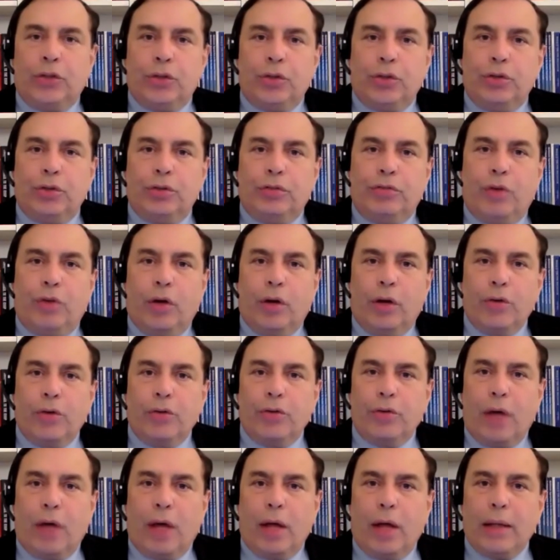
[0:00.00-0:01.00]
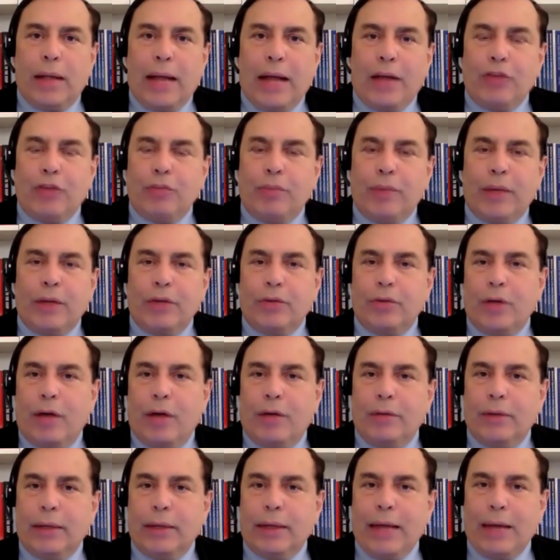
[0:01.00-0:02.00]
to focus on aspects
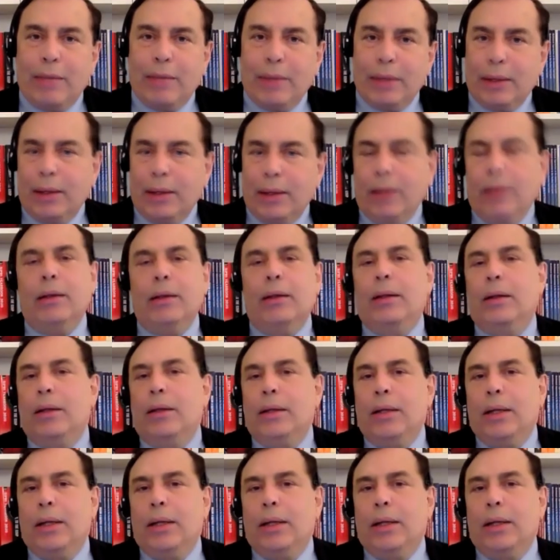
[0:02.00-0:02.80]
of the chemical